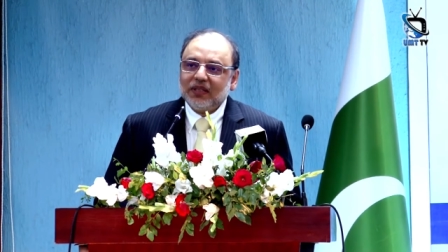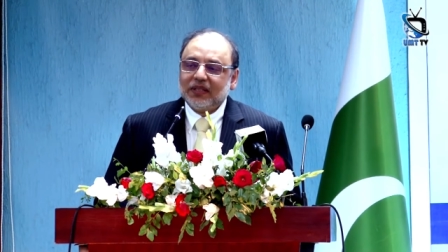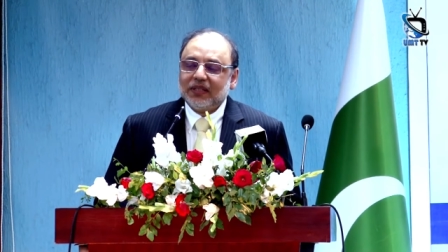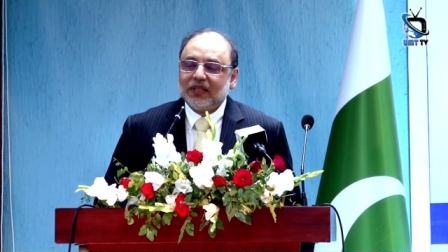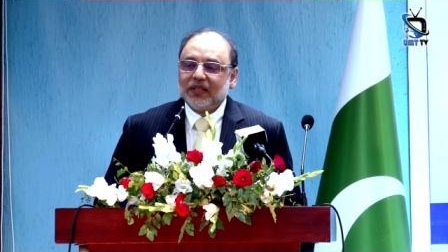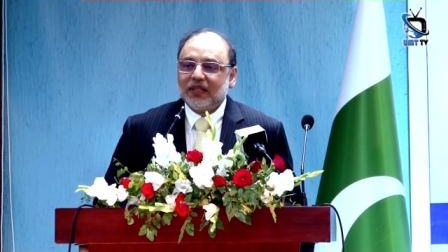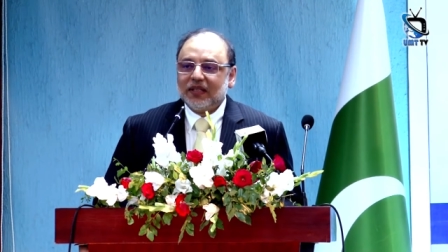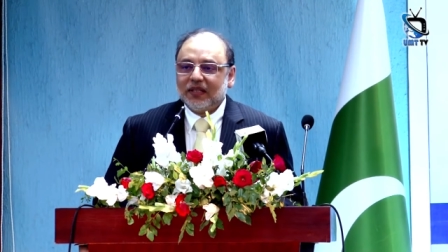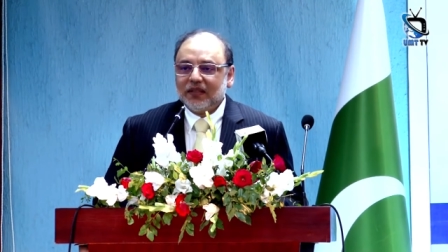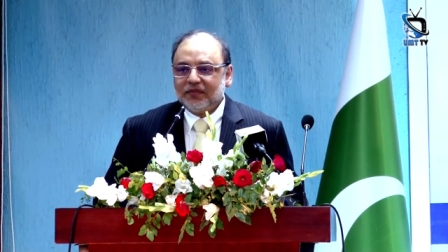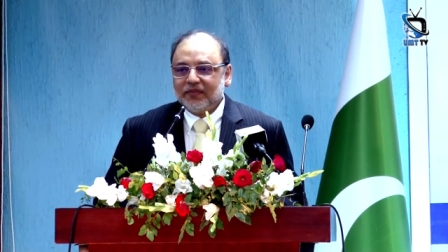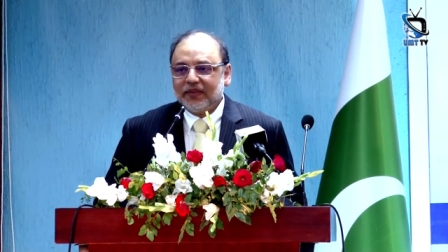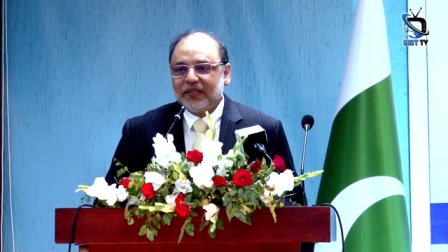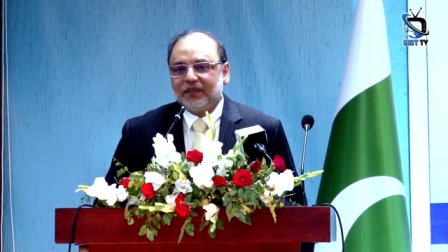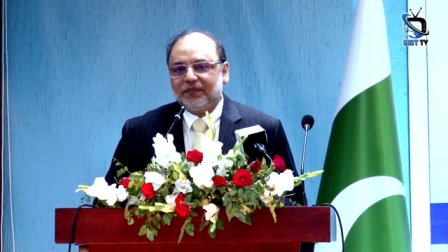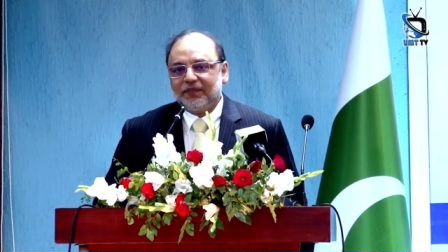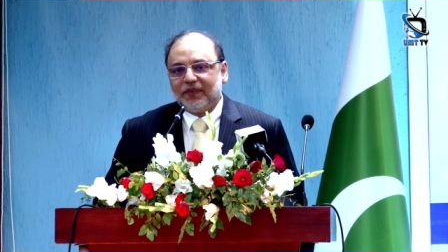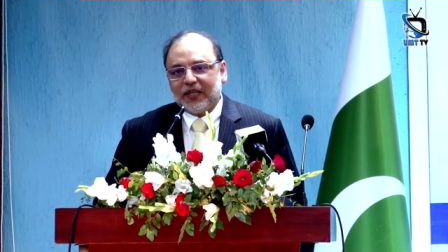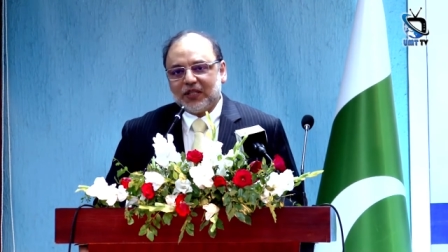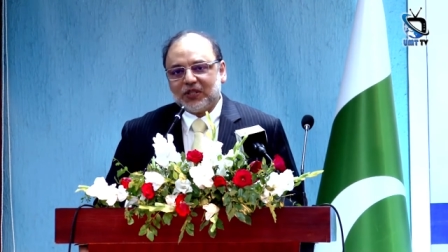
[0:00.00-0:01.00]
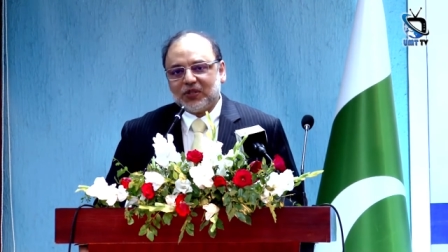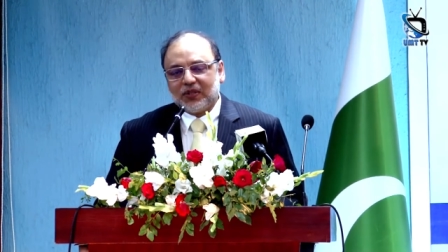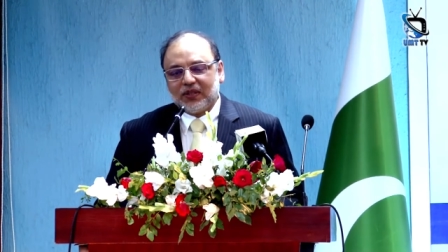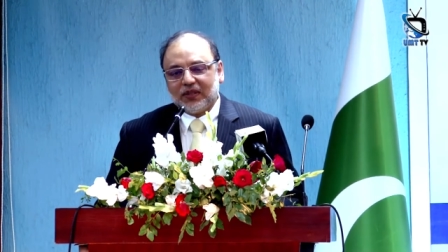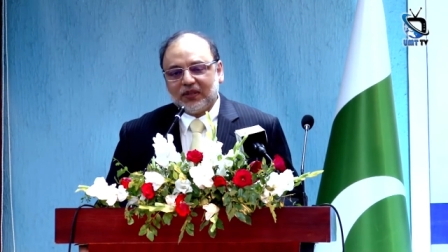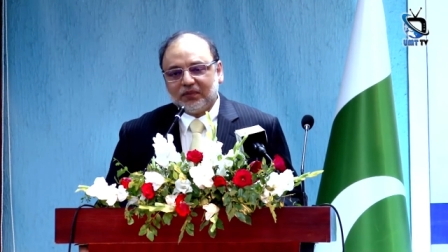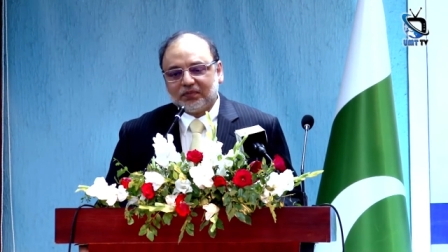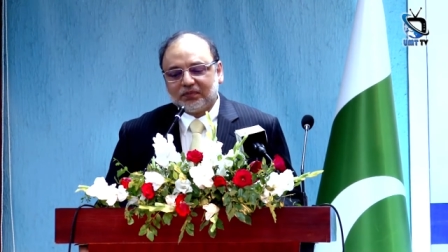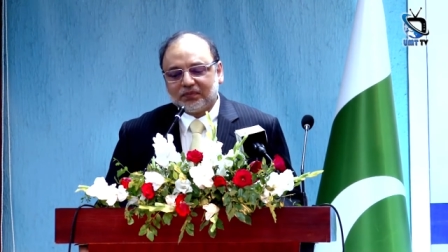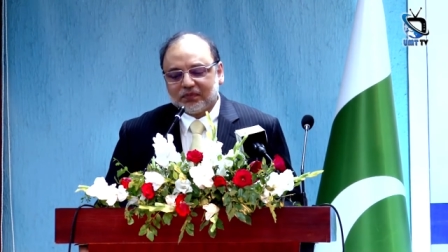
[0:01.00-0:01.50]
the love and
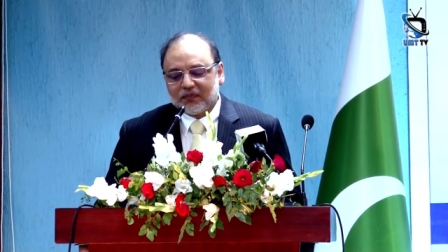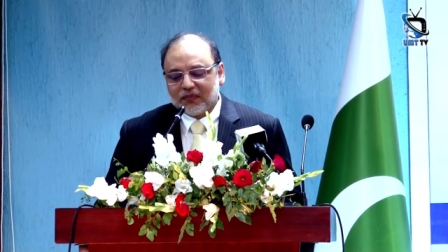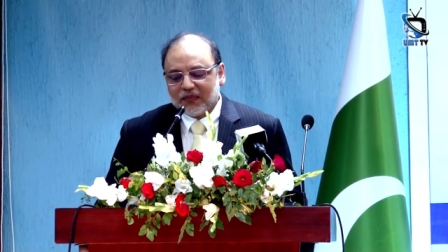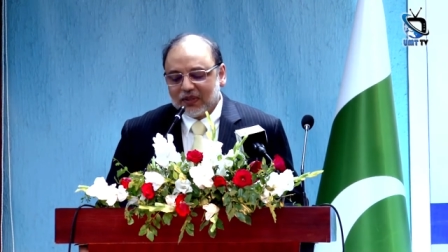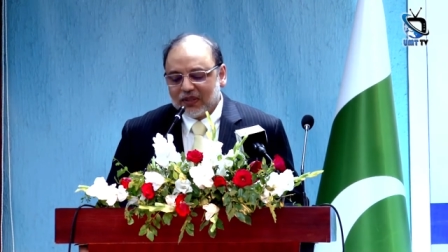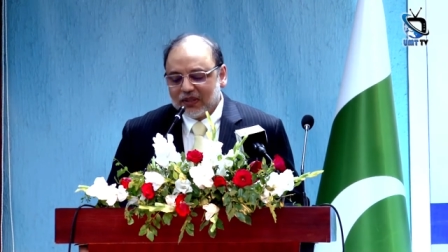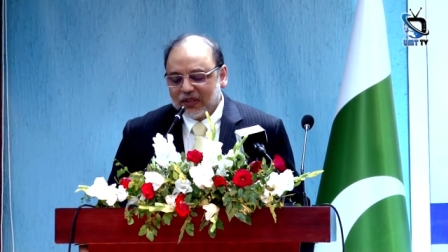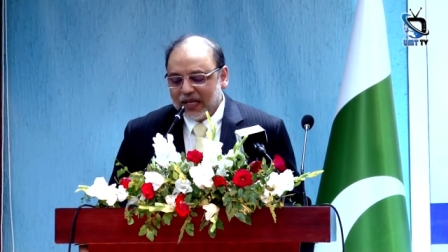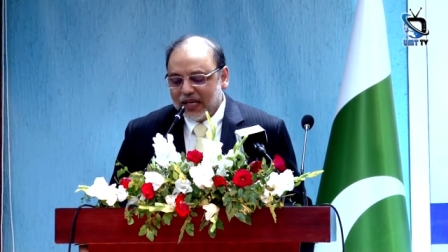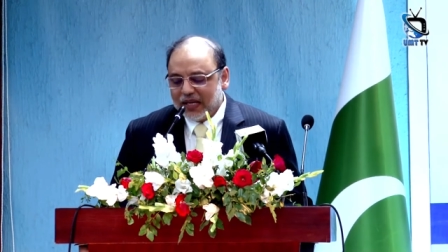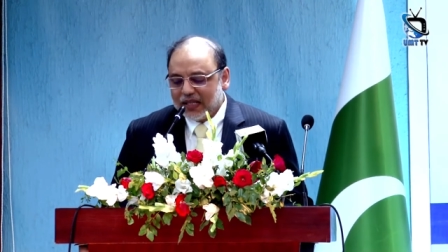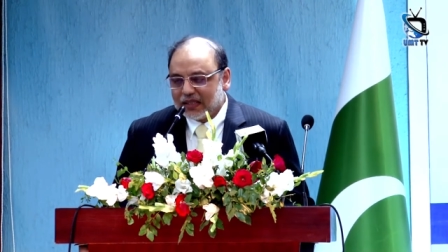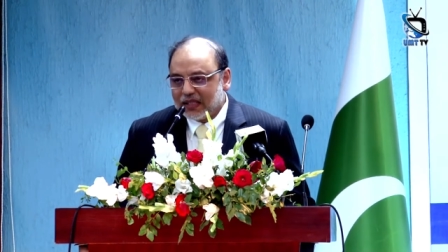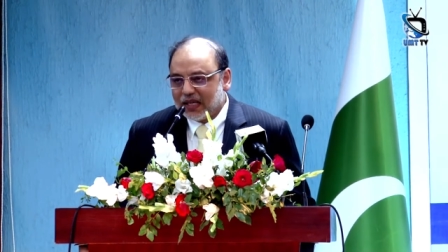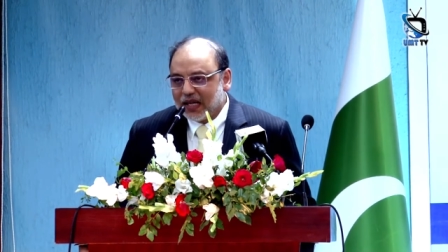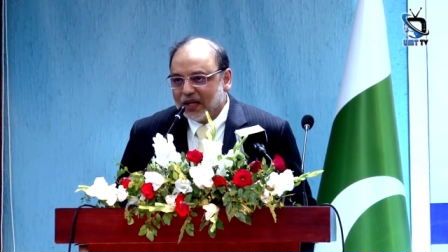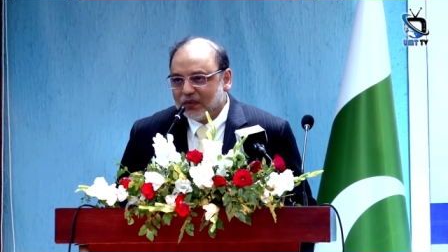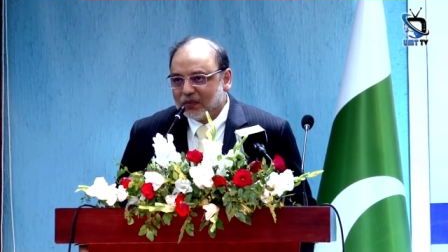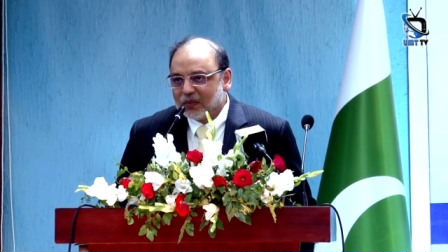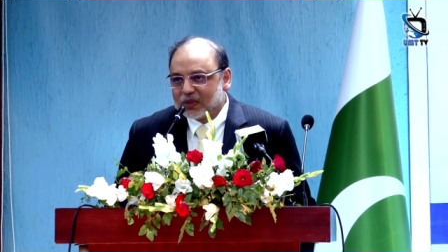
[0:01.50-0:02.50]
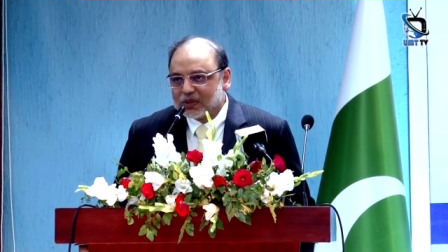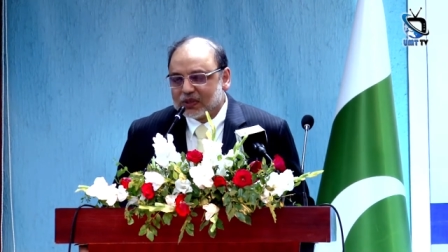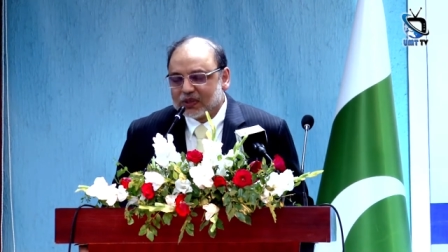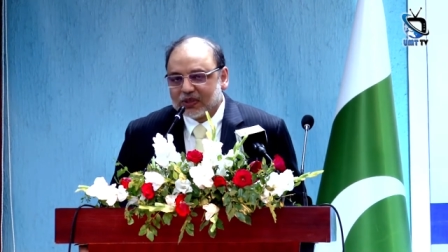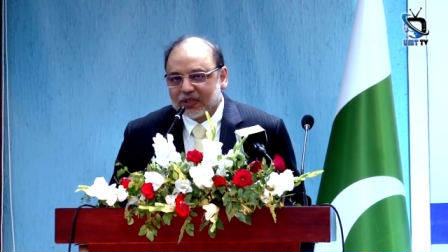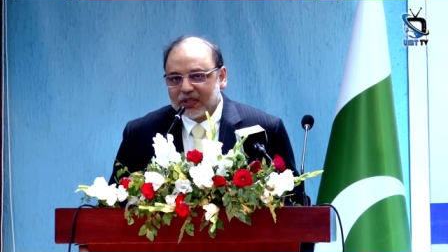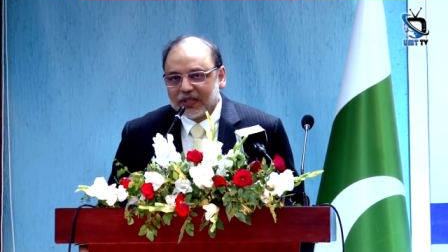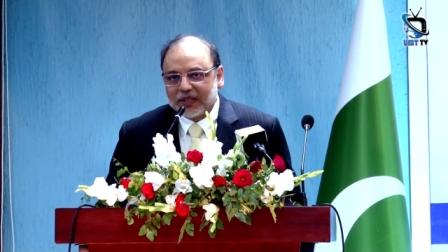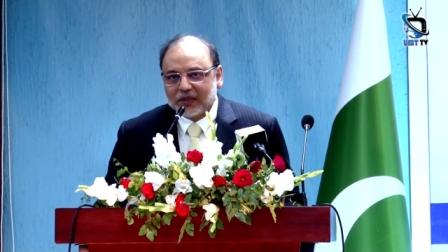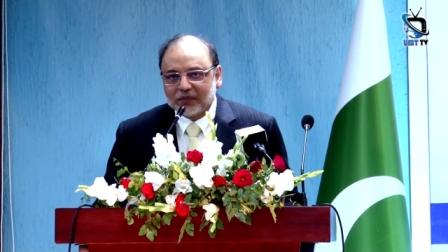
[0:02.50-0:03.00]
affection that I was,
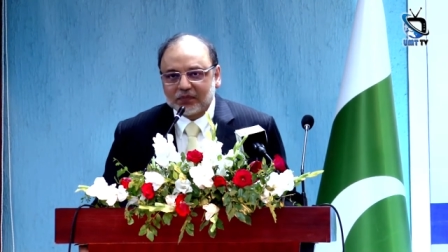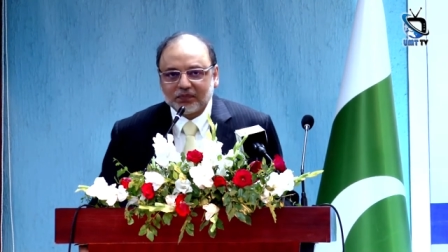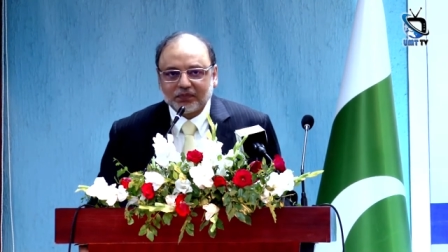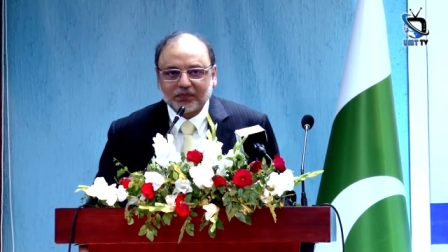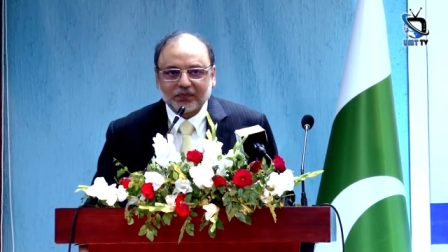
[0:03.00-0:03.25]
uh,